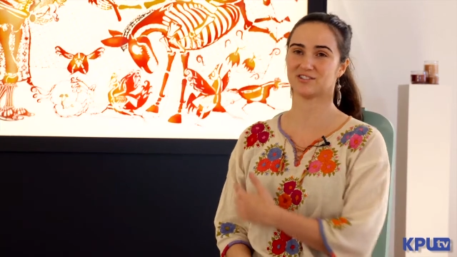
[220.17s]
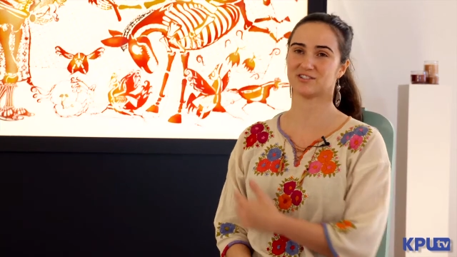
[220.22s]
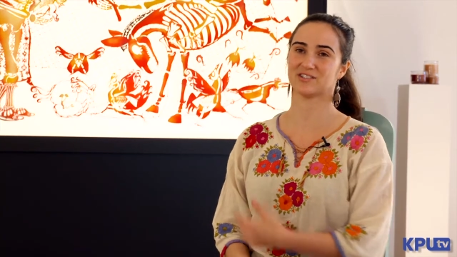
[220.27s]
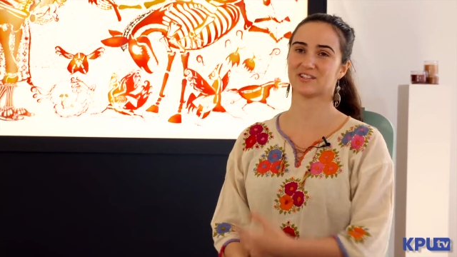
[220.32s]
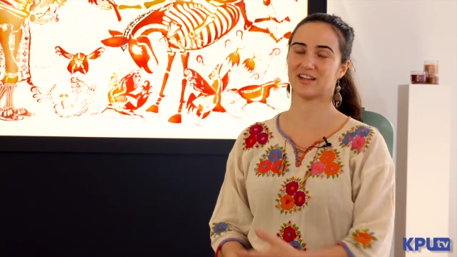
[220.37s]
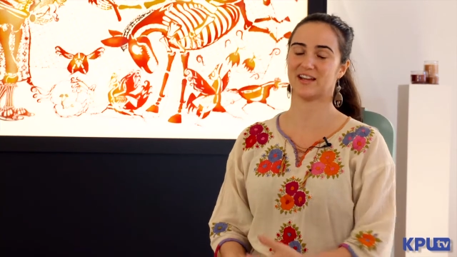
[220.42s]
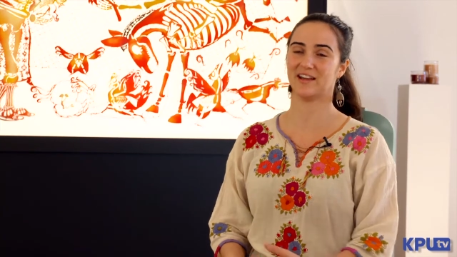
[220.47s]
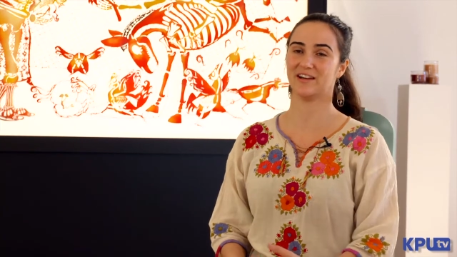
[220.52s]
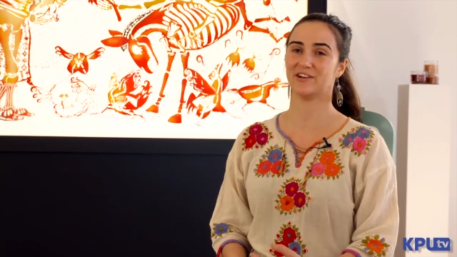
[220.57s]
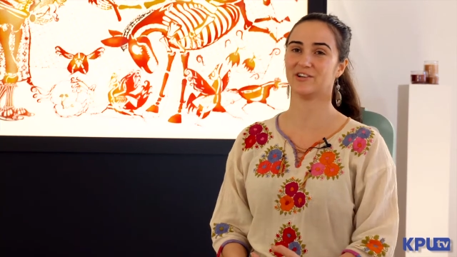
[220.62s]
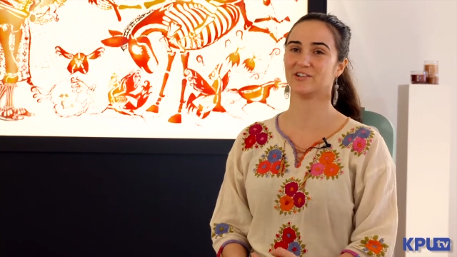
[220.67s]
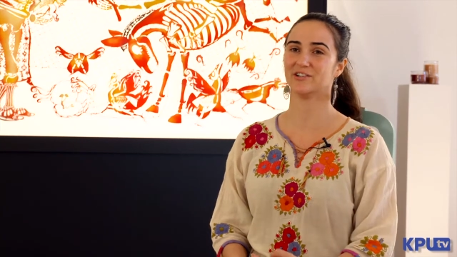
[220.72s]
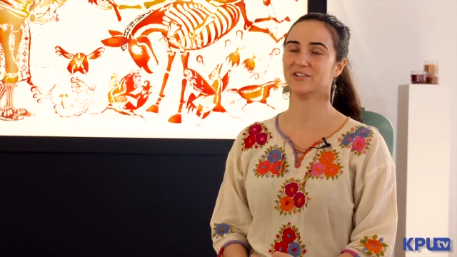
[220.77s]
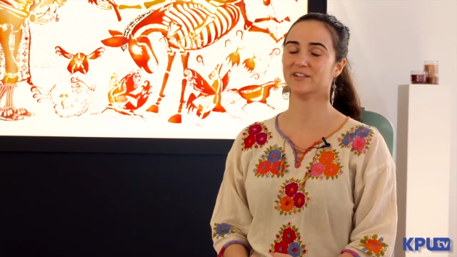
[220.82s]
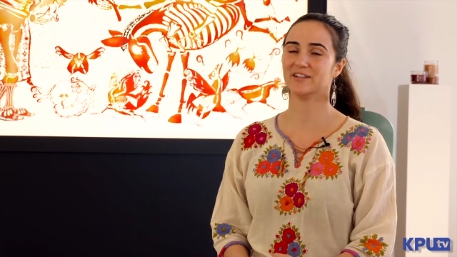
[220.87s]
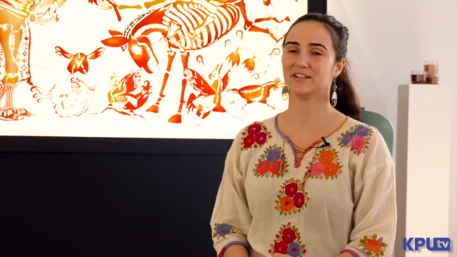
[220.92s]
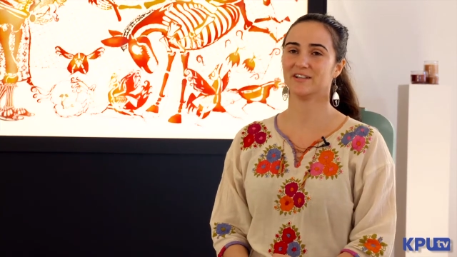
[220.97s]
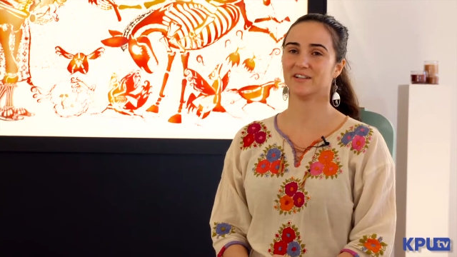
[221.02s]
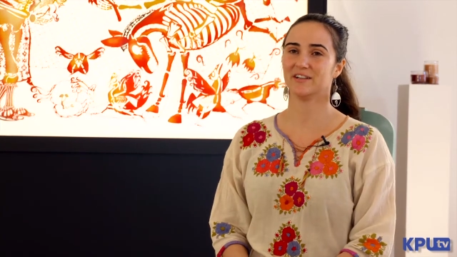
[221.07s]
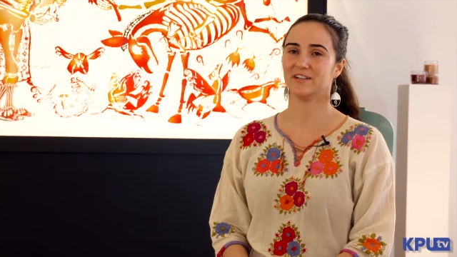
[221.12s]
scale,
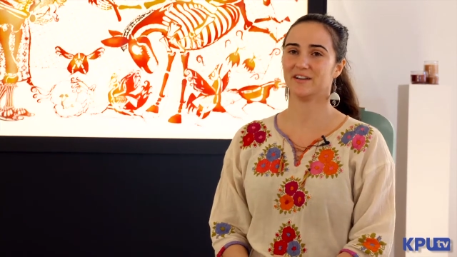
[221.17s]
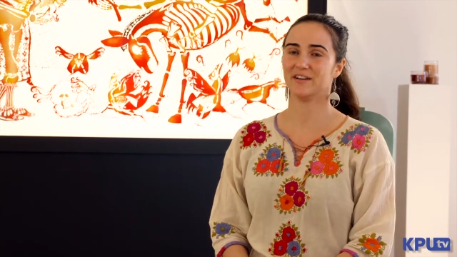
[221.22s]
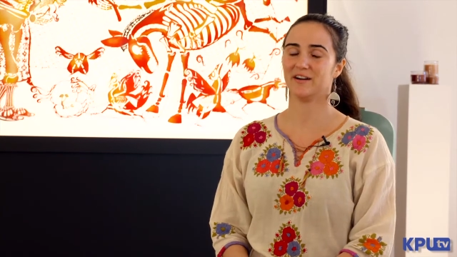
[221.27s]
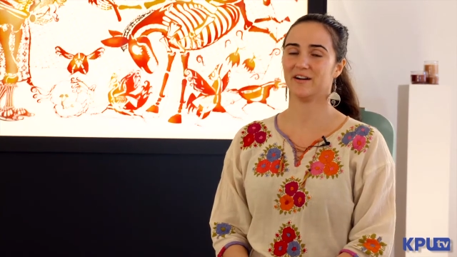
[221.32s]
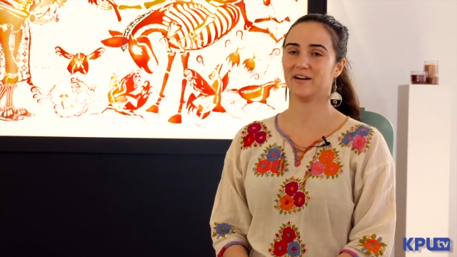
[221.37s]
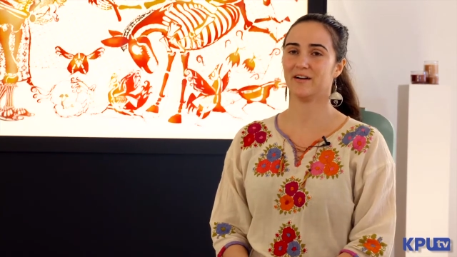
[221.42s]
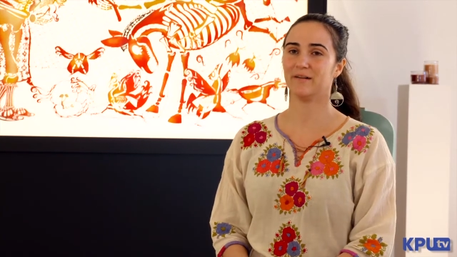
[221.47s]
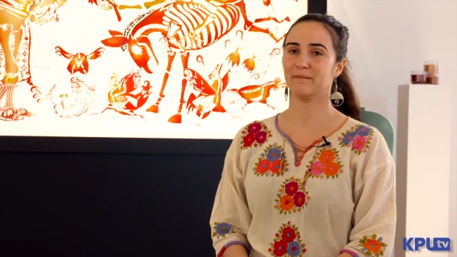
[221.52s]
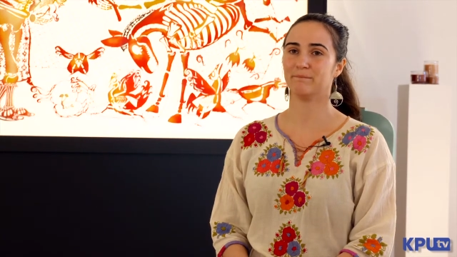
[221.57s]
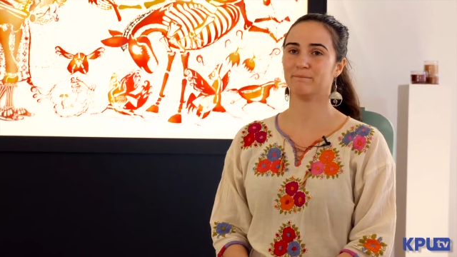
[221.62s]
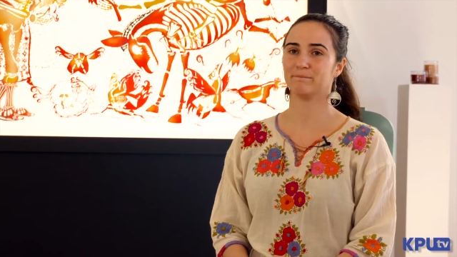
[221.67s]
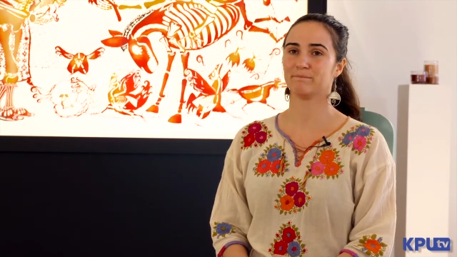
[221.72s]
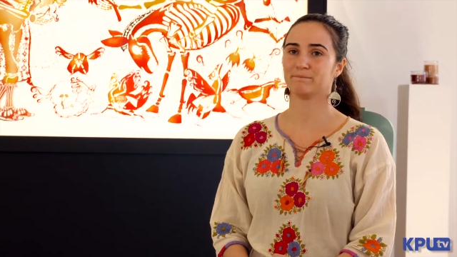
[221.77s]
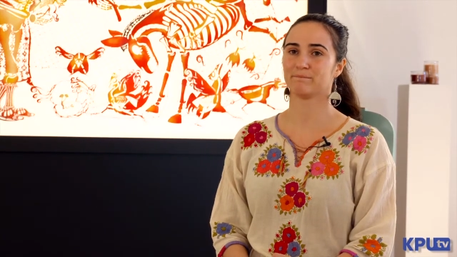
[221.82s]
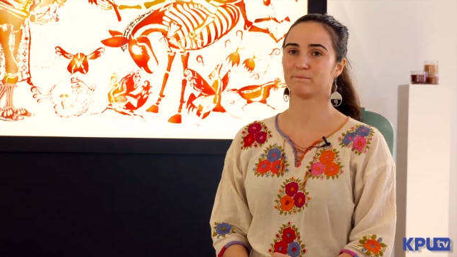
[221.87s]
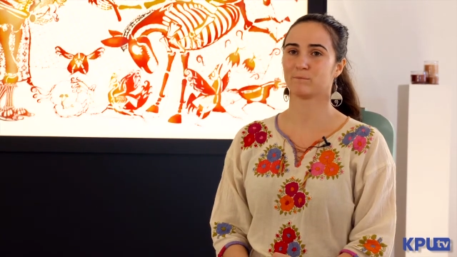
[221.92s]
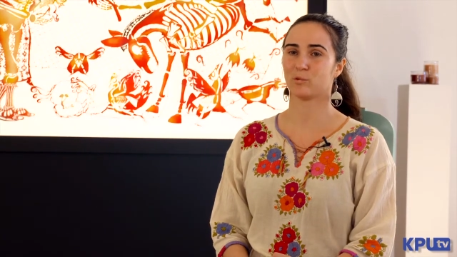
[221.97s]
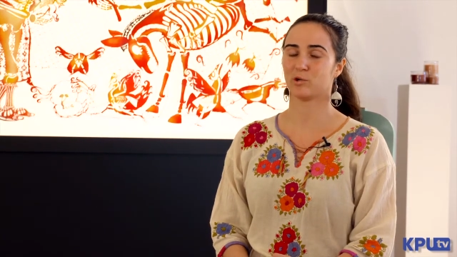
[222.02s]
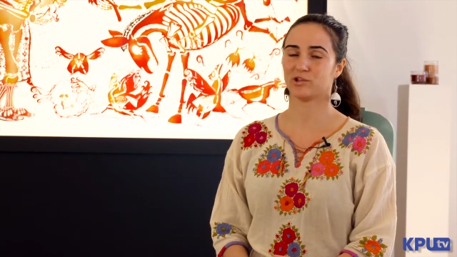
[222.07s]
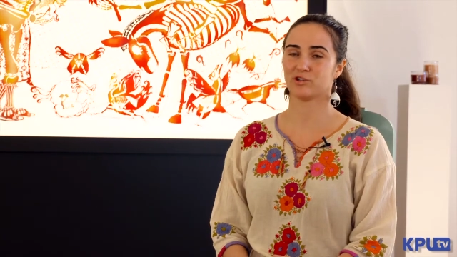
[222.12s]

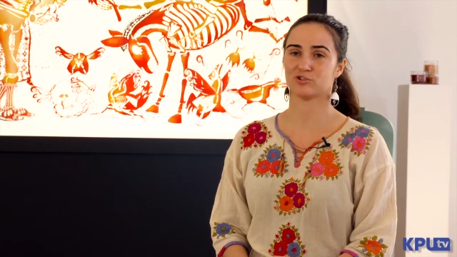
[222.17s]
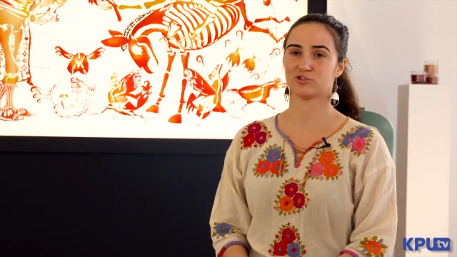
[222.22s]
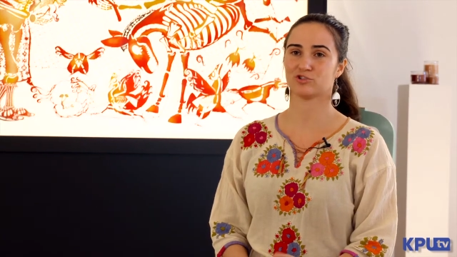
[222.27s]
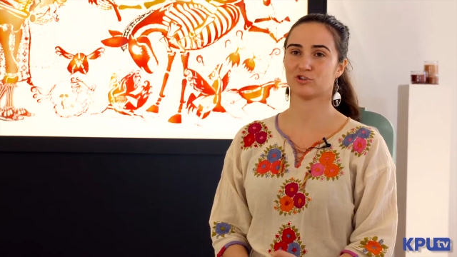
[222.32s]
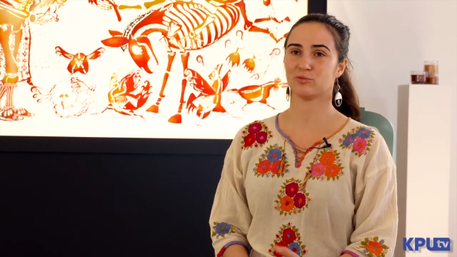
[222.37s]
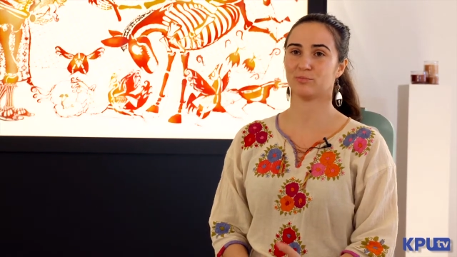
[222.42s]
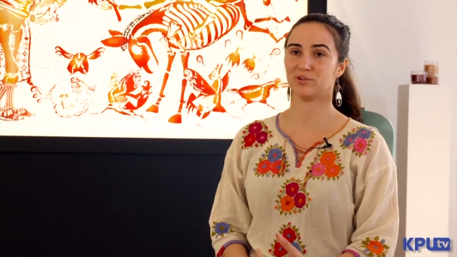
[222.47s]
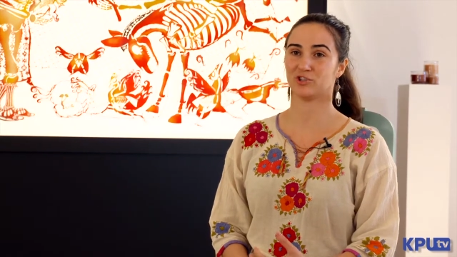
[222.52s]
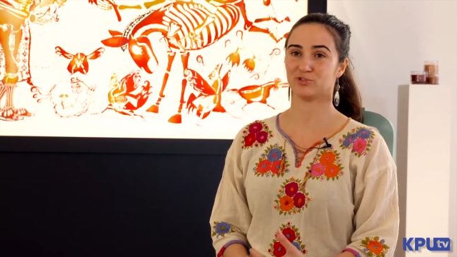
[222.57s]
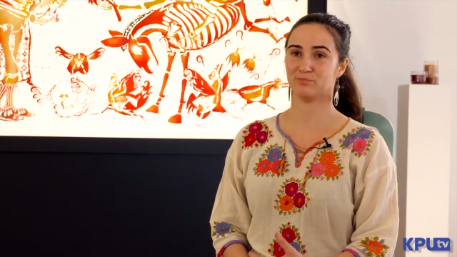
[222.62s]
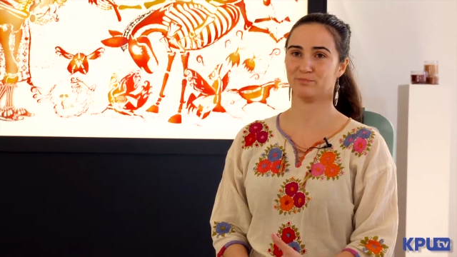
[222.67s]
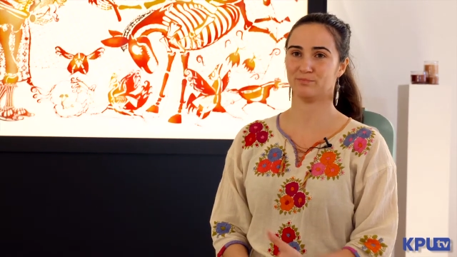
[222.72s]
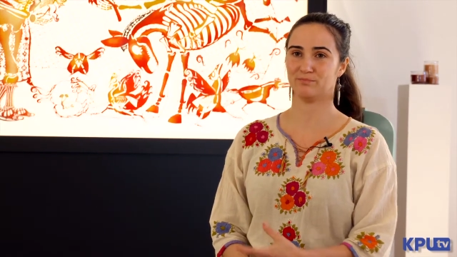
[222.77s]
when there's so much